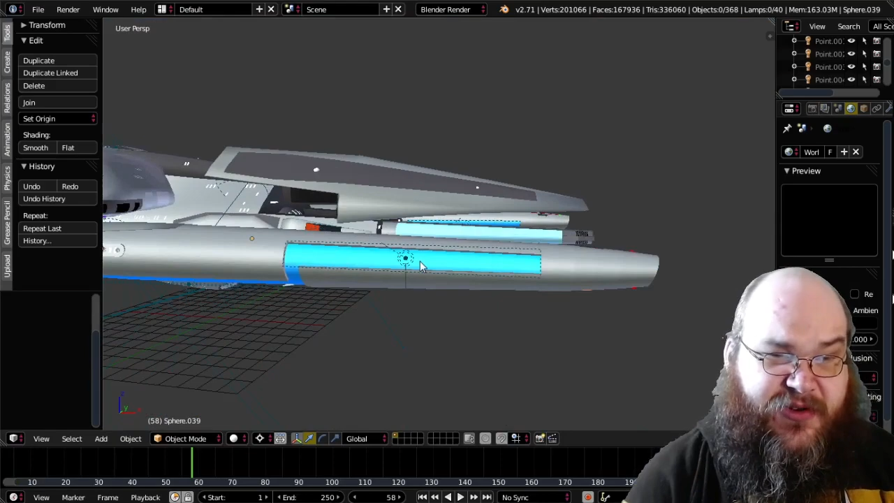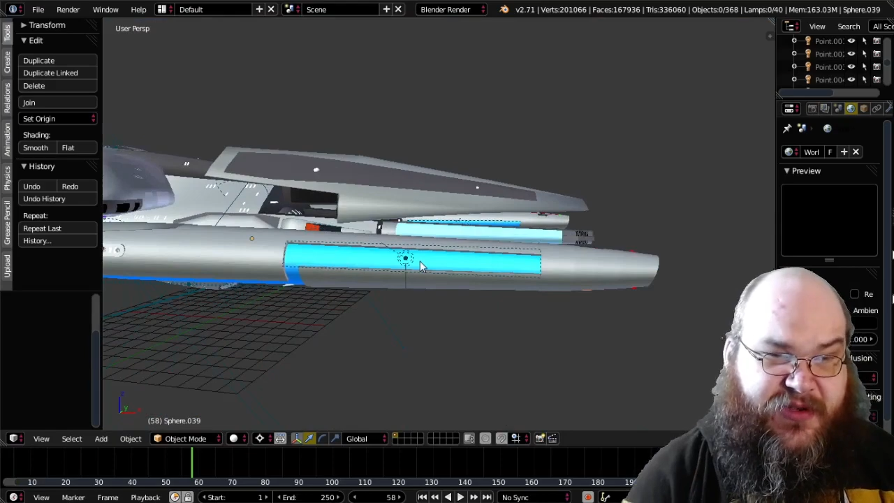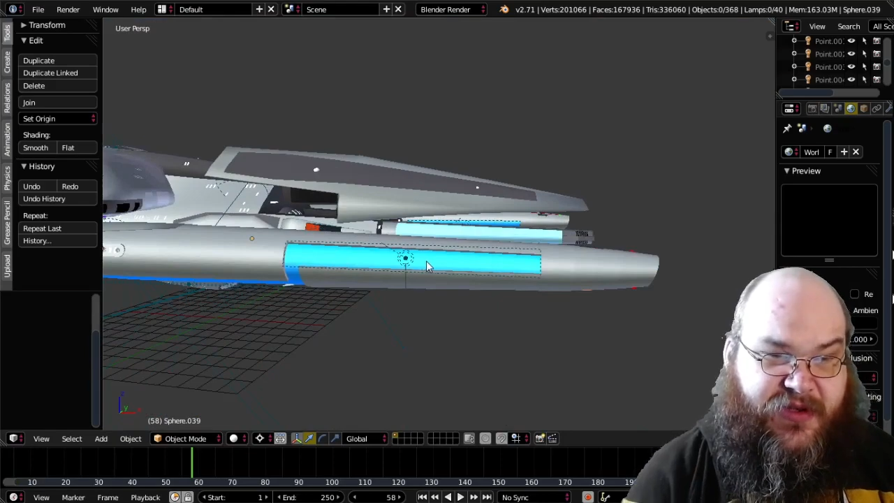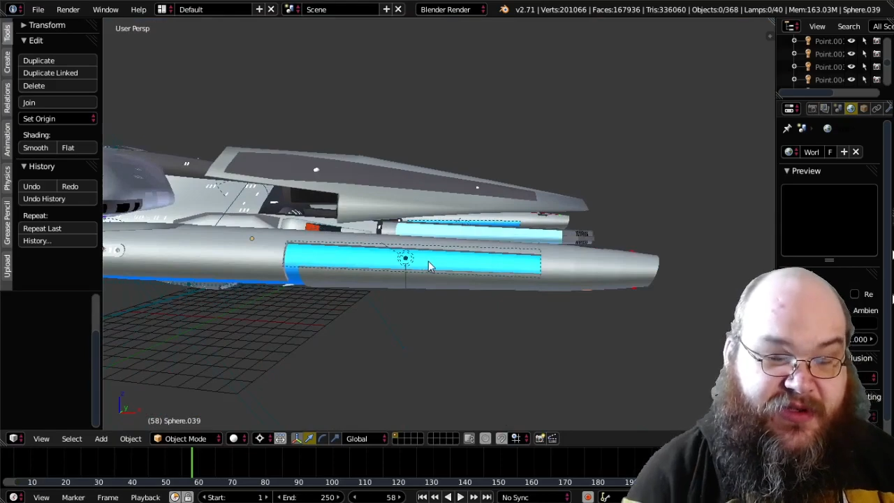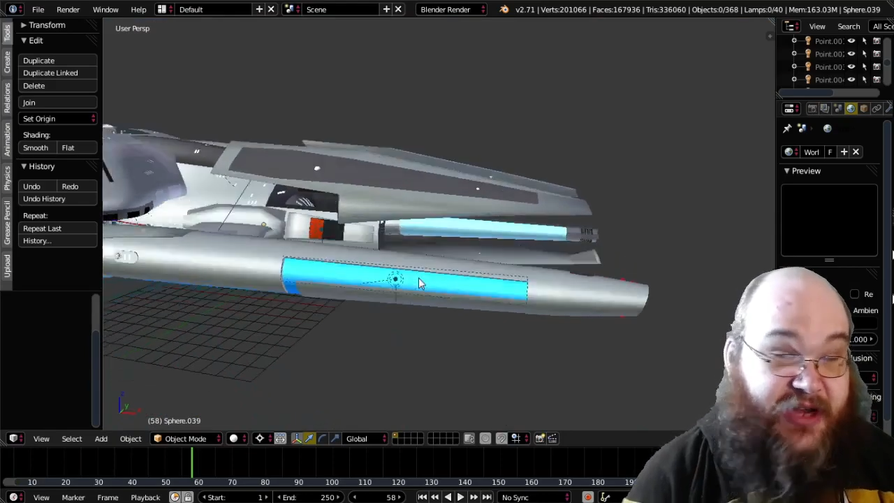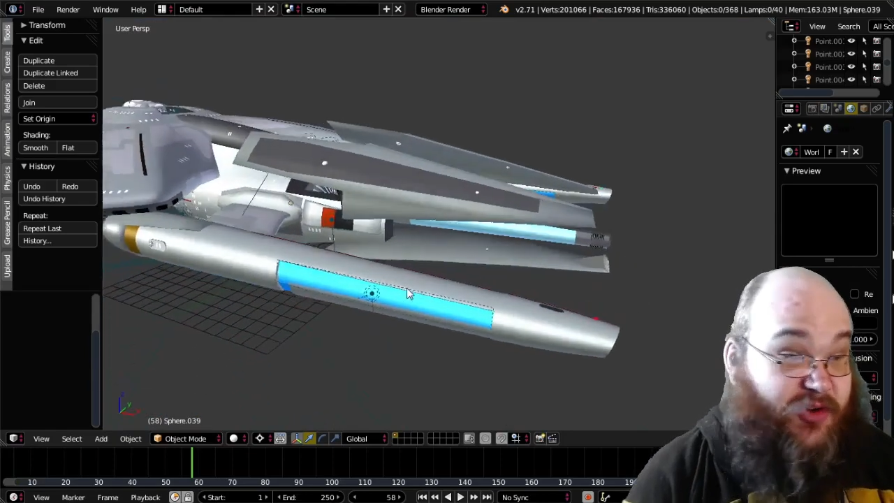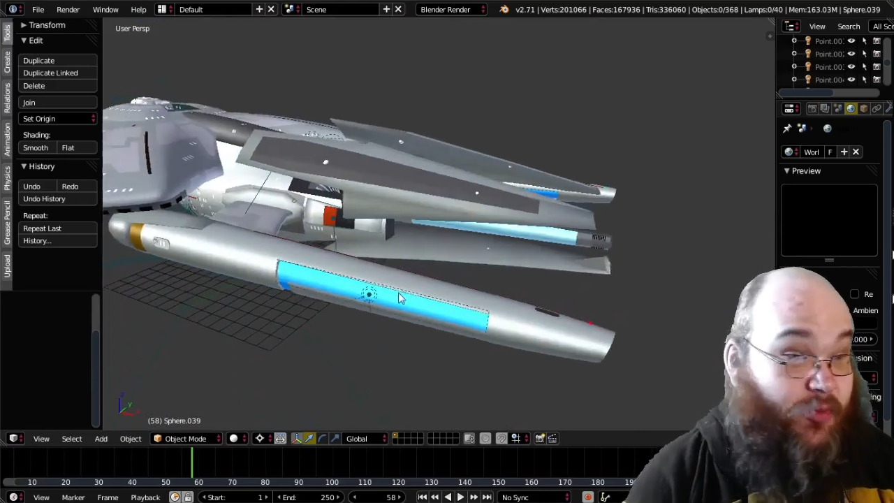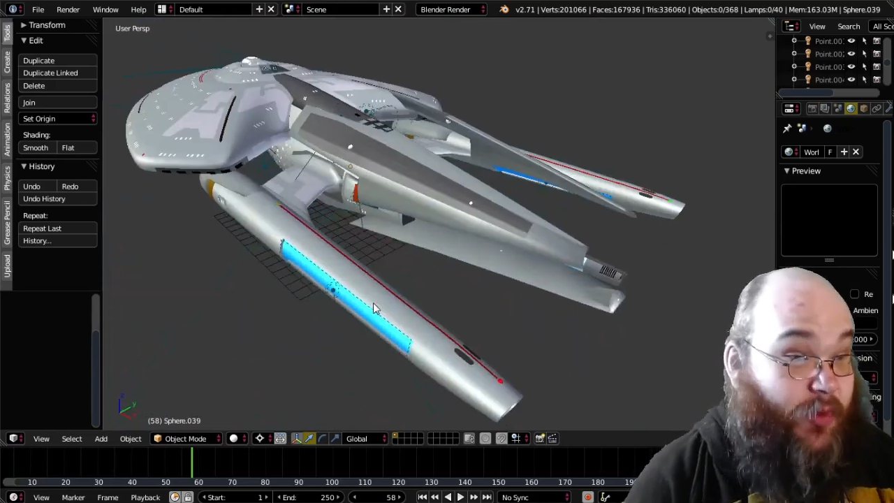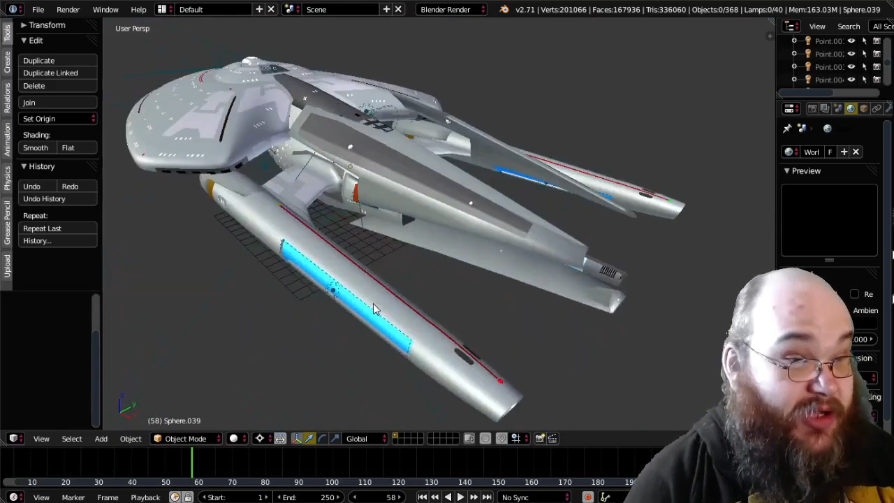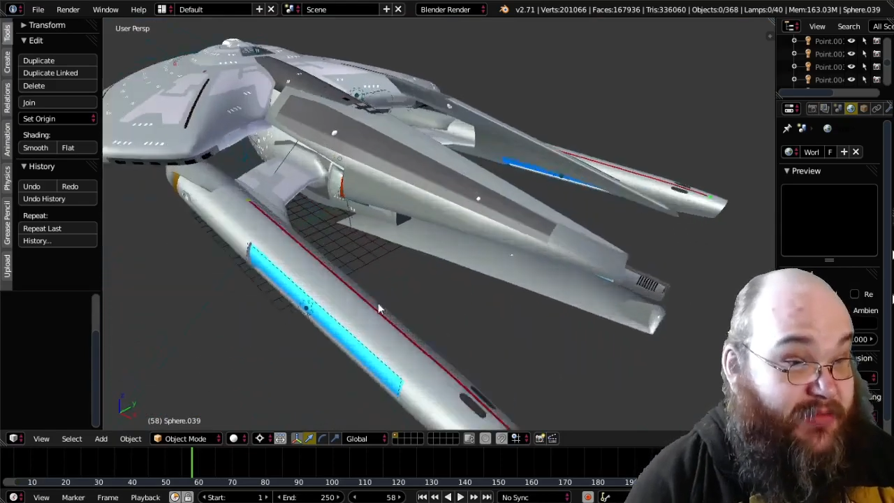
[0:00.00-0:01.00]
nacelles and actually
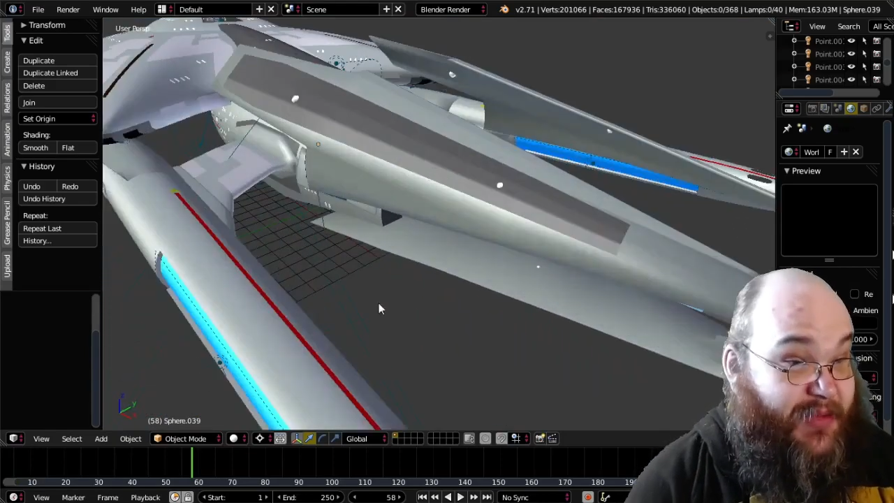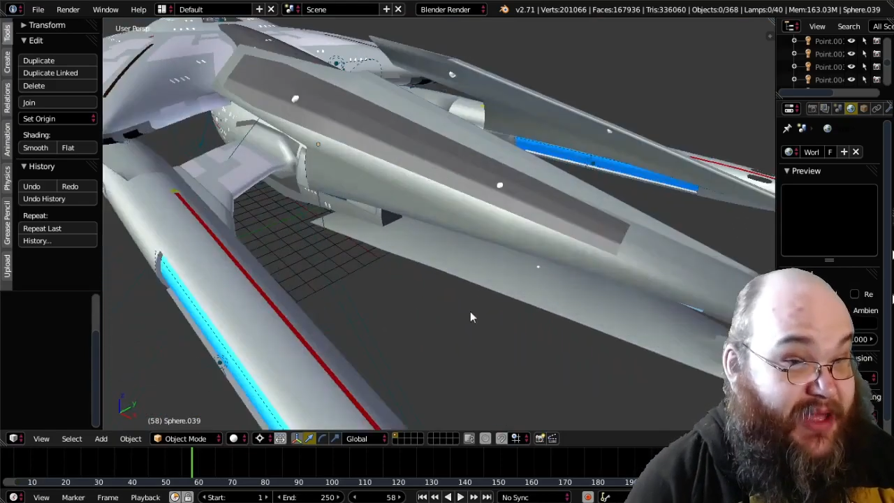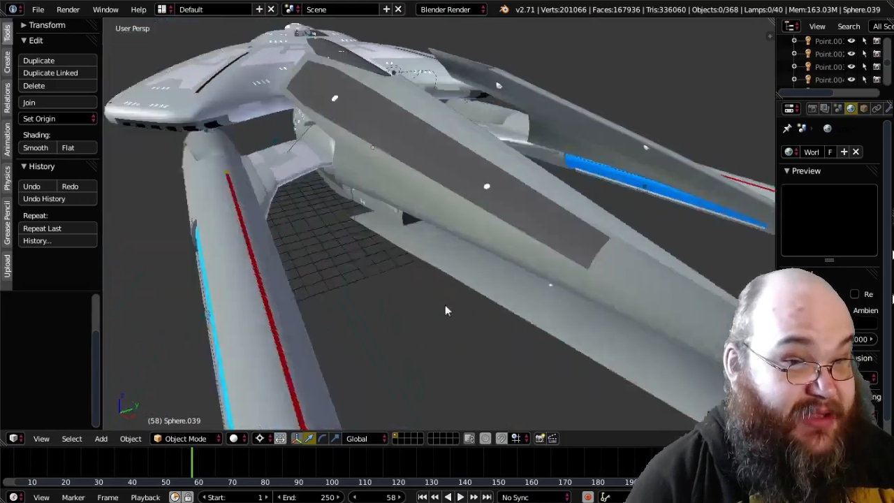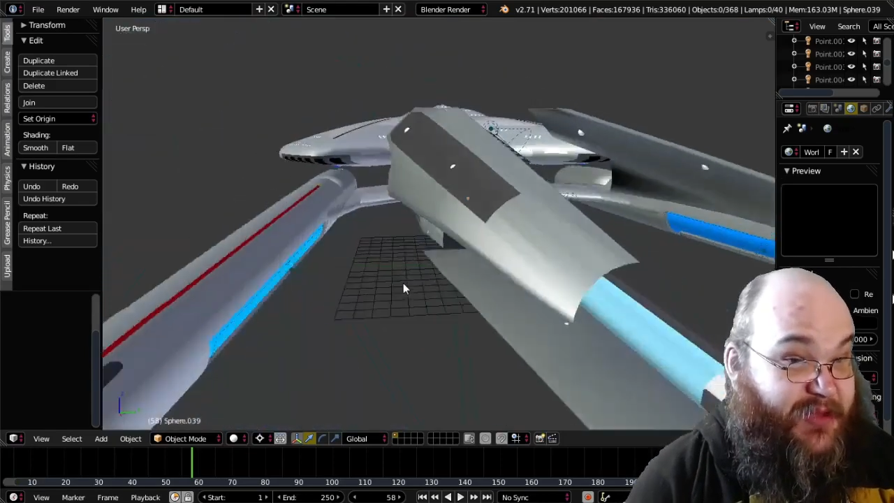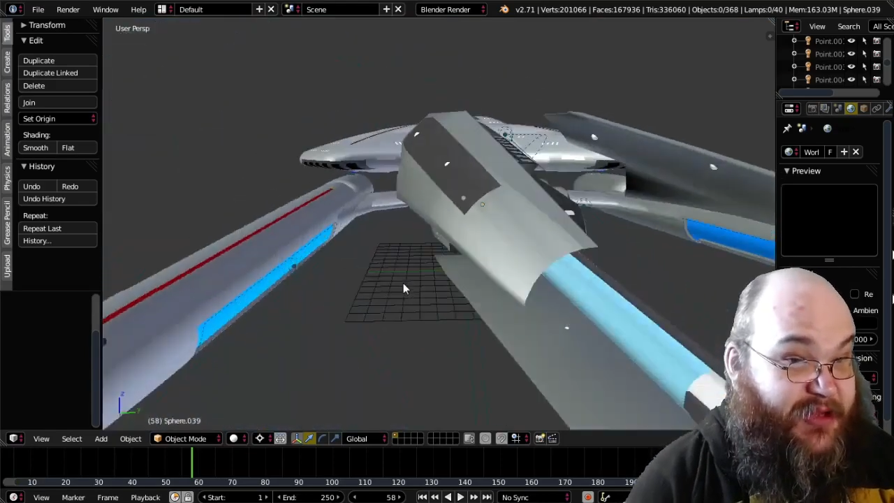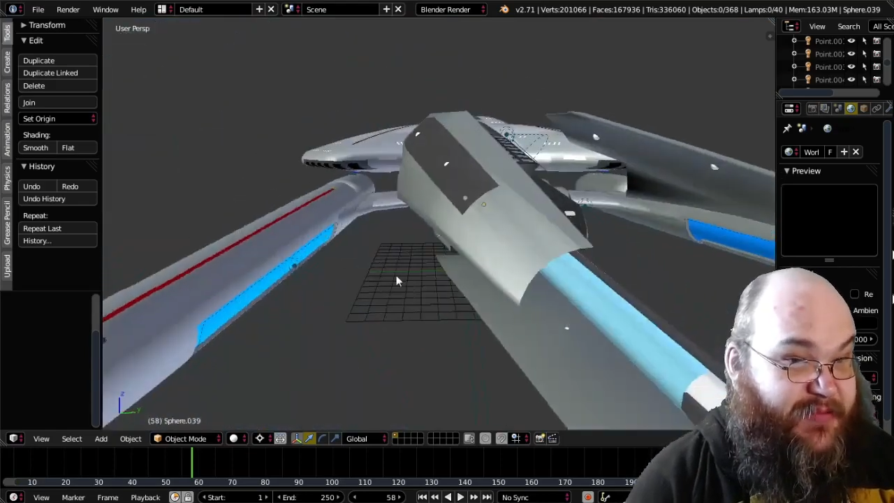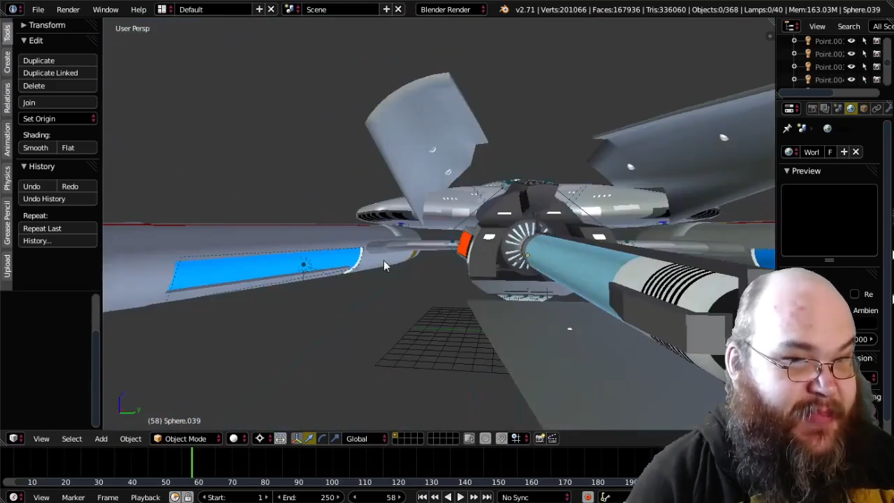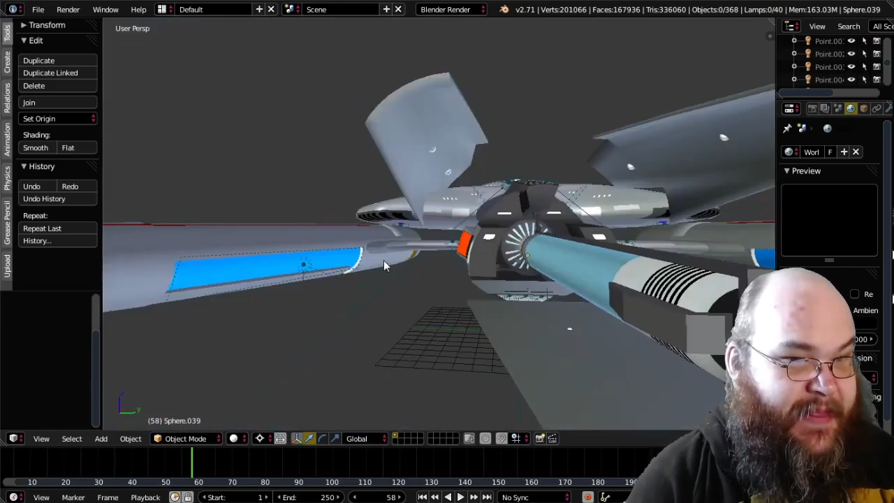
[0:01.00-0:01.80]
walked them back a bit.